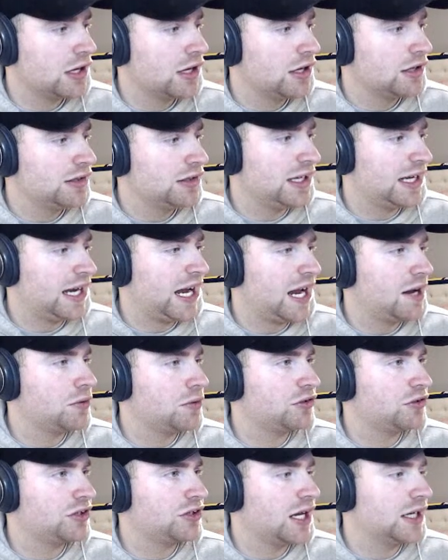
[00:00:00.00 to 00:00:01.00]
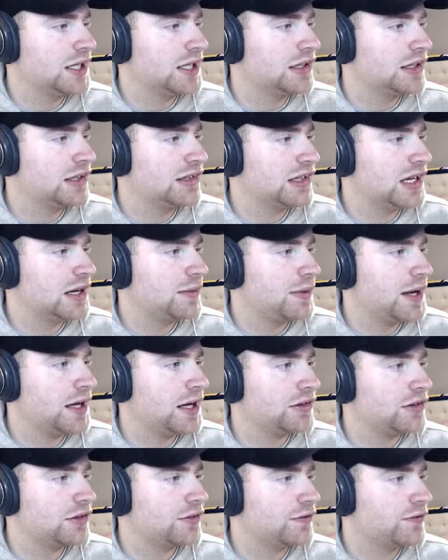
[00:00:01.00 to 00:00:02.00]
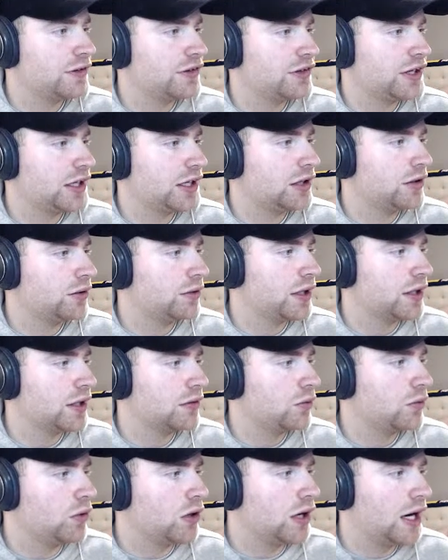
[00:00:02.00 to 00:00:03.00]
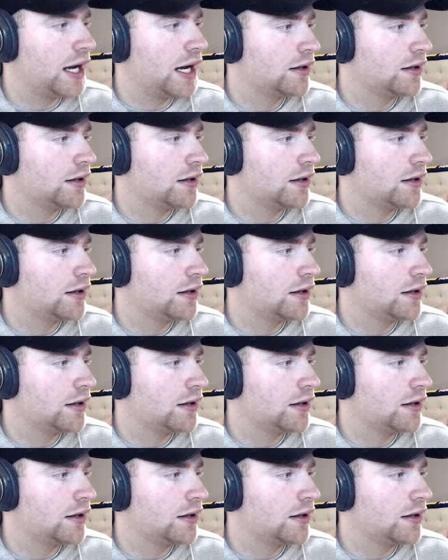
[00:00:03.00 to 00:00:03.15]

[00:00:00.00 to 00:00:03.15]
See Campbell starting in the centre bounce for St Kilda. Why?